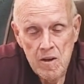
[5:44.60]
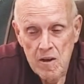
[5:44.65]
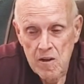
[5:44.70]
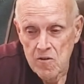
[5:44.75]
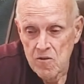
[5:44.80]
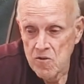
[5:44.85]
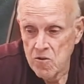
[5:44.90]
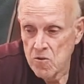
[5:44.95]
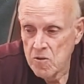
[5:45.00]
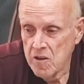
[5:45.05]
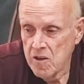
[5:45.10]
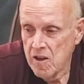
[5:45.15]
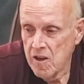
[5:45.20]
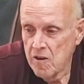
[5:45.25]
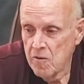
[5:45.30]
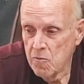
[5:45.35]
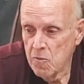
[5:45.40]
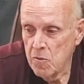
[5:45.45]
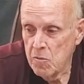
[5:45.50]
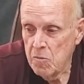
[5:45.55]
And so it
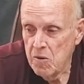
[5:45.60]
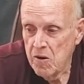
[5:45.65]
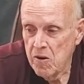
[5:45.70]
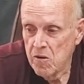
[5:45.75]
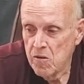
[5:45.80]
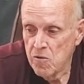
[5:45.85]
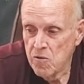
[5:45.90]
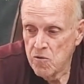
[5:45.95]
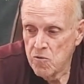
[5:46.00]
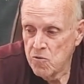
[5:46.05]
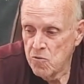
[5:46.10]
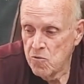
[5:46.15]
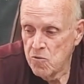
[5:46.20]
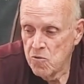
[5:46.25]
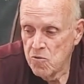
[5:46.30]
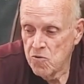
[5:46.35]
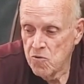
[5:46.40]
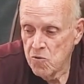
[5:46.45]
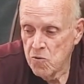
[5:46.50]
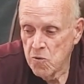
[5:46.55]
can't repair those
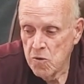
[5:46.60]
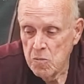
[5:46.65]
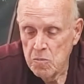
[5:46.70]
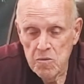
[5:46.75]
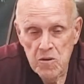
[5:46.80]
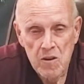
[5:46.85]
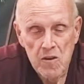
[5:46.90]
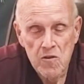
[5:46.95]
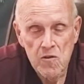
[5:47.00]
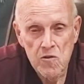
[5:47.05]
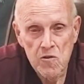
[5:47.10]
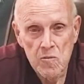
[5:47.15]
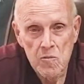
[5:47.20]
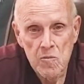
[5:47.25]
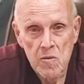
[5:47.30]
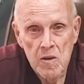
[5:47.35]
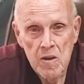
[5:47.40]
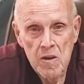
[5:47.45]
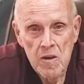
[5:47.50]
roots or replace them